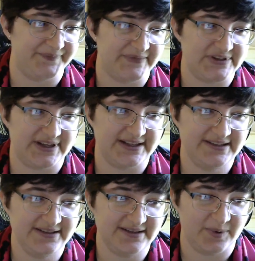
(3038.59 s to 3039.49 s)
she gets
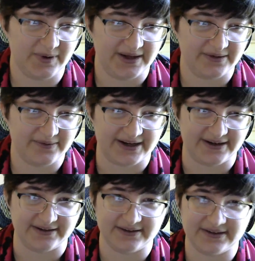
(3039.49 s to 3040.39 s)
to the point
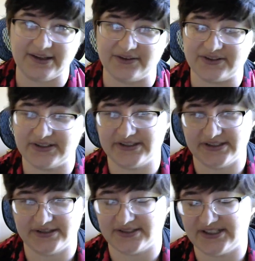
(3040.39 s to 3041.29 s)
where, you know,
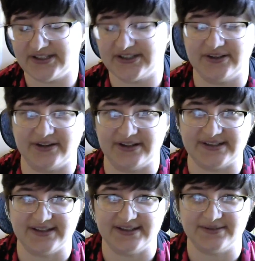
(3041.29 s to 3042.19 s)
she starts
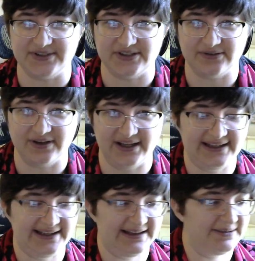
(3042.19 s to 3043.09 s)
noticing this when she's really
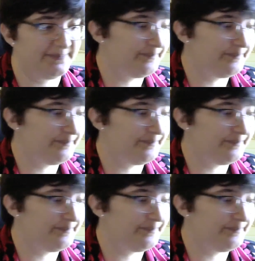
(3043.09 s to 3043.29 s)
little.